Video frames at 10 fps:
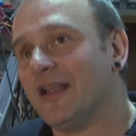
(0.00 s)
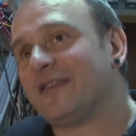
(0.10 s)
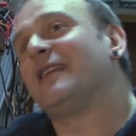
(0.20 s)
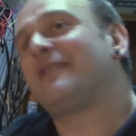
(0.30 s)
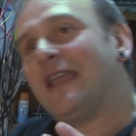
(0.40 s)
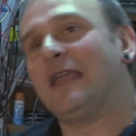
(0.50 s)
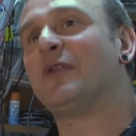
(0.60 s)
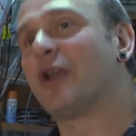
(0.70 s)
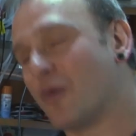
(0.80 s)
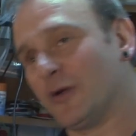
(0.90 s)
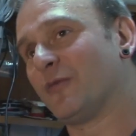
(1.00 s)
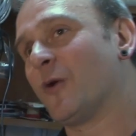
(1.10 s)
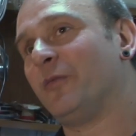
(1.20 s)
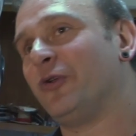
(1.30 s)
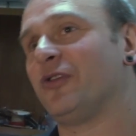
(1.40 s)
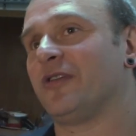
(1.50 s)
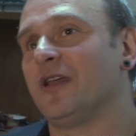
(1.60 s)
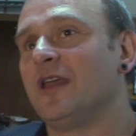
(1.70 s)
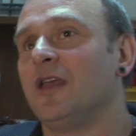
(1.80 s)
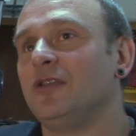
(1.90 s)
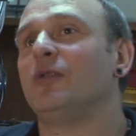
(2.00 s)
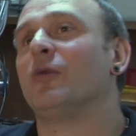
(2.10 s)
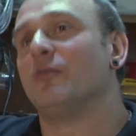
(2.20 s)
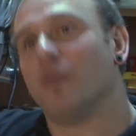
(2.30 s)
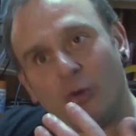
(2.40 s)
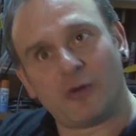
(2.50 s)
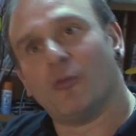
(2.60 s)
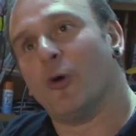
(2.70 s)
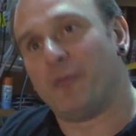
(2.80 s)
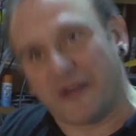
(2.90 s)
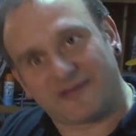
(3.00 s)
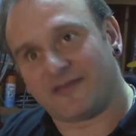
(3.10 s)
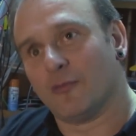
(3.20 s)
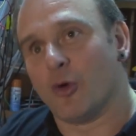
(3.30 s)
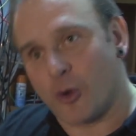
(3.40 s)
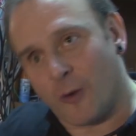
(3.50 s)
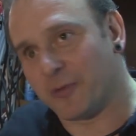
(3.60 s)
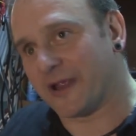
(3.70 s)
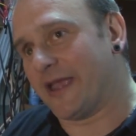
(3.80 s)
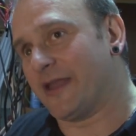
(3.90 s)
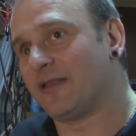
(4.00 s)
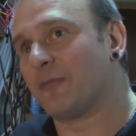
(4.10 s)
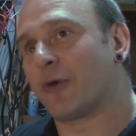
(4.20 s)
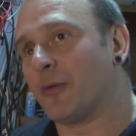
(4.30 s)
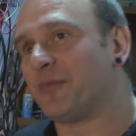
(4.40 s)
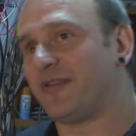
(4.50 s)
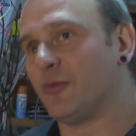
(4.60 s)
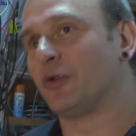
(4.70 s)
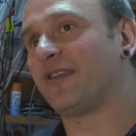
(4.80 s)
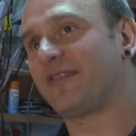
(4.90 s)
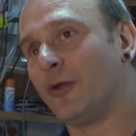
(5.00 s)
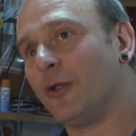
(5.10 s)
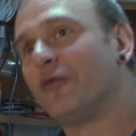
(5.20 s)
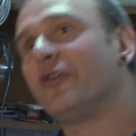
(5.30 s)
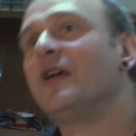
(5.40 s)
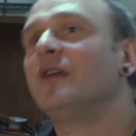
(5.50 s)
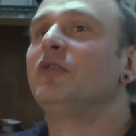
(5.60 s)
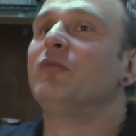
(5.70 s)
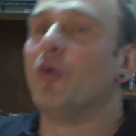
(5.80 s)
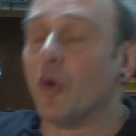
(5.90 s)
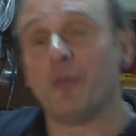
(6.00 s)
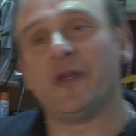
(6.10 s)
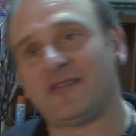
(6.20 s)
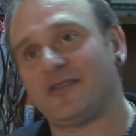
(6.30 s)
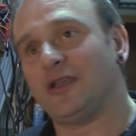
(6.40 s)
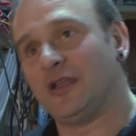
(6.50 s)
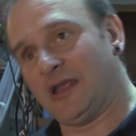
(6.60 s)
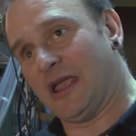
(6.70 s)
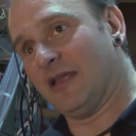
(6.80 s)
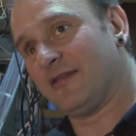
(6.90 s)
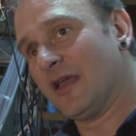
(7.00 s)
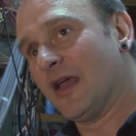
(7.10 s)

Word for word: And so the same in a quantum computer, you want more and more bits, the more complicated the problems you want to solve, the more bits you need.